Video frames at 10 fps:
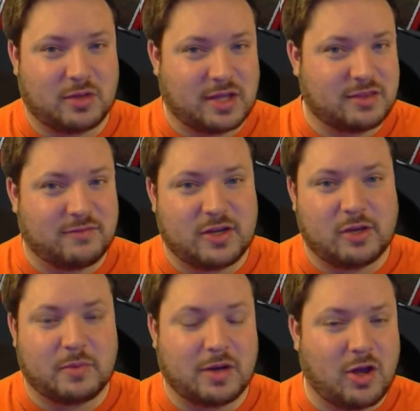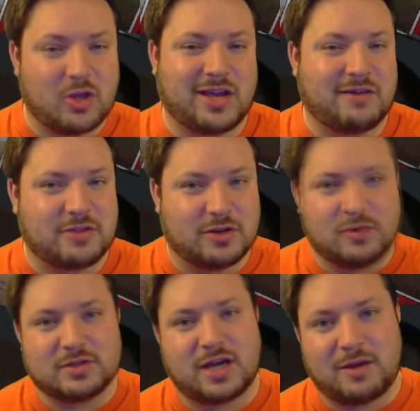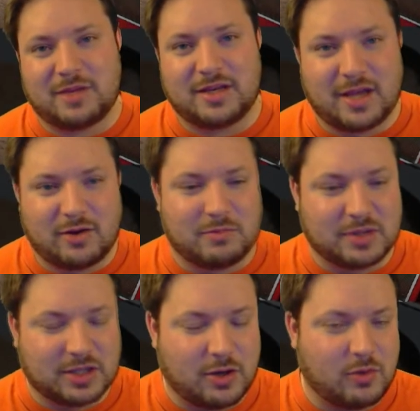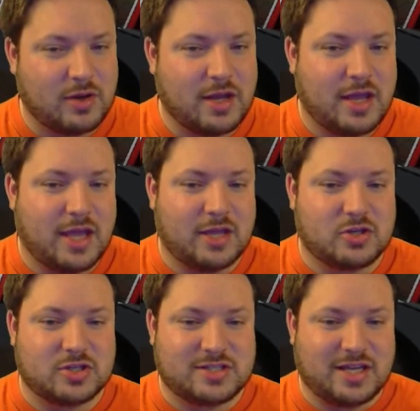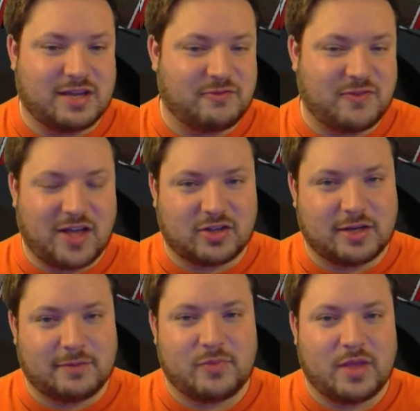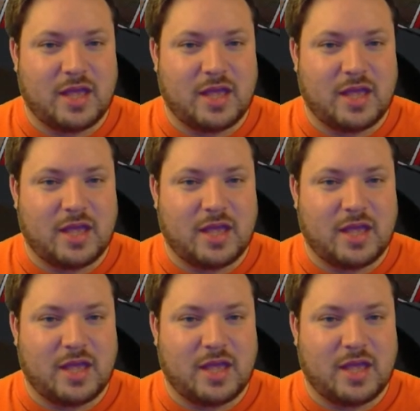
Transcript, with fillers: Or like the video. But all you have to do is comment down below and just say Falcon.